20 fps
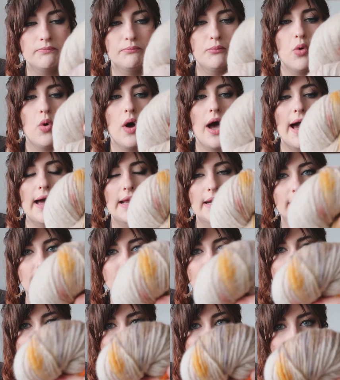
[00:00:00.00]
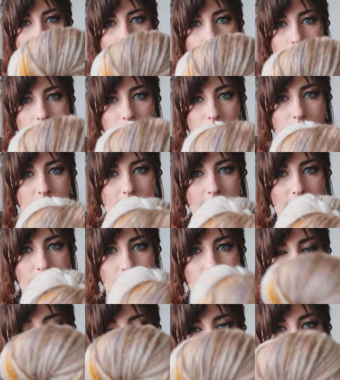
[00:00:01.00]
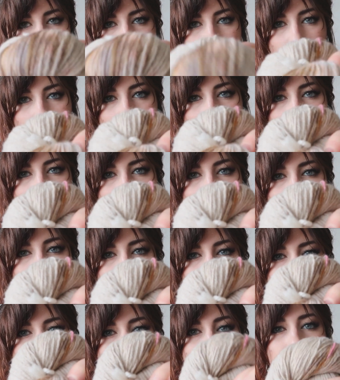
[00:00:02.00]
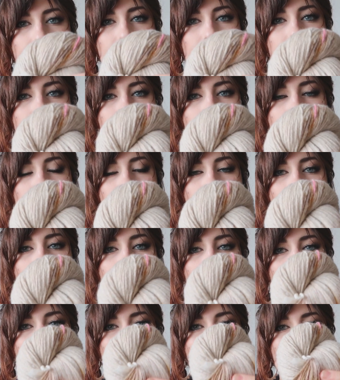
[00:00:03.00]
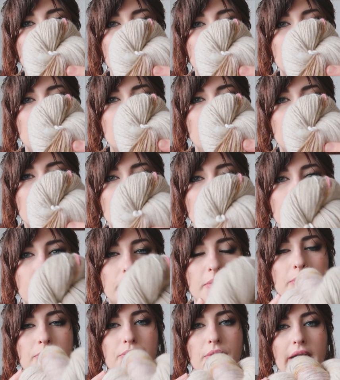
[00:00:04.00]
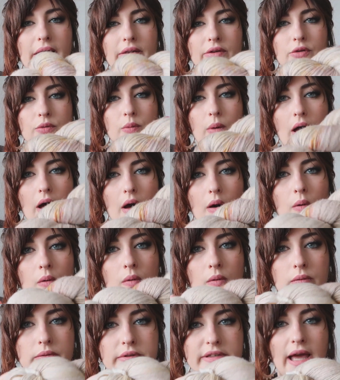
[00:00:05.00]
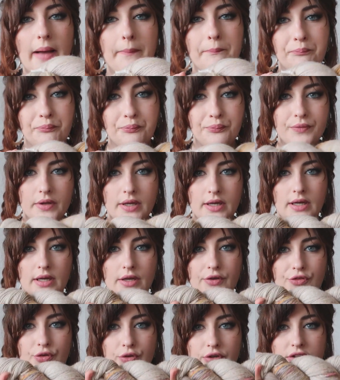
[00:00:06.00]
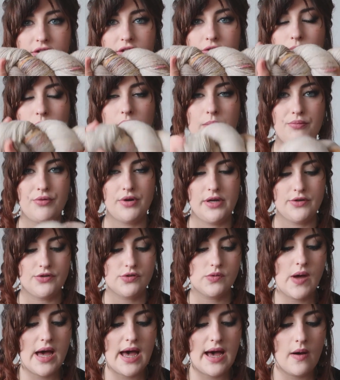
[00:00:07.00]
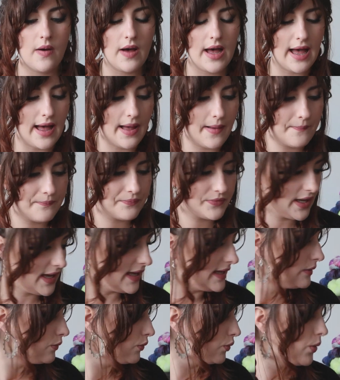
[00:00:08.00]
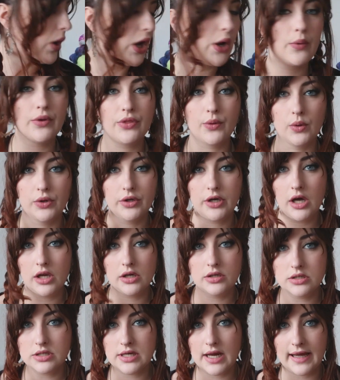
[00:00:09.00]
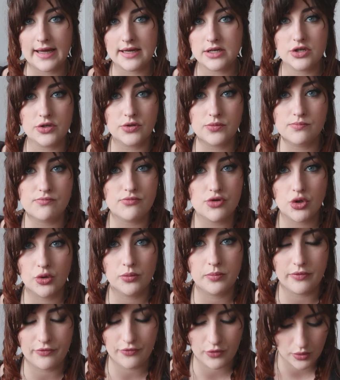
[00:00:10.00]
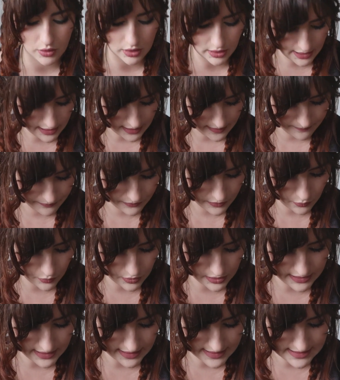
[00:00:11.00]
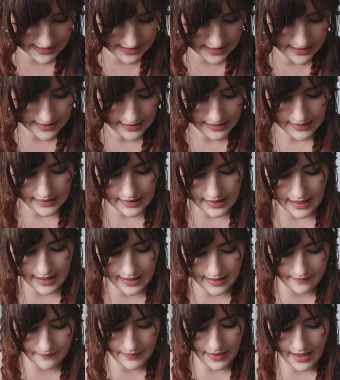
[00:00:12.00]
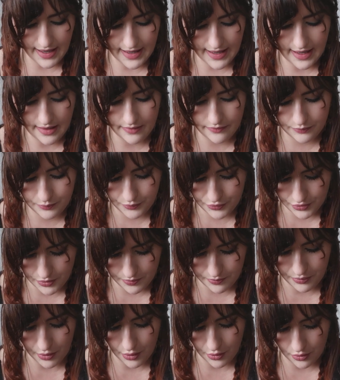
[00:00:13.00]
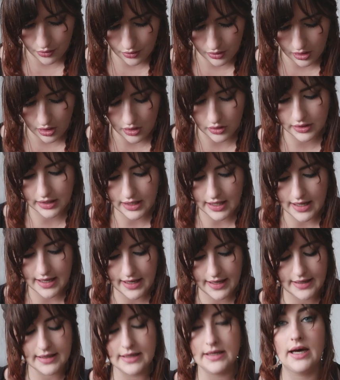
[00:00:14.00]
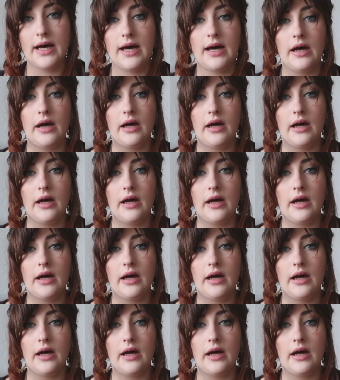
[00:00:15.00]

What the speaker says: more highlight than speckles, yeah, really. So just a bit of brown as well. Yeah. So this is really pretty as well, and it will work with all the colors like I just showed before really nicely. I have put a poll online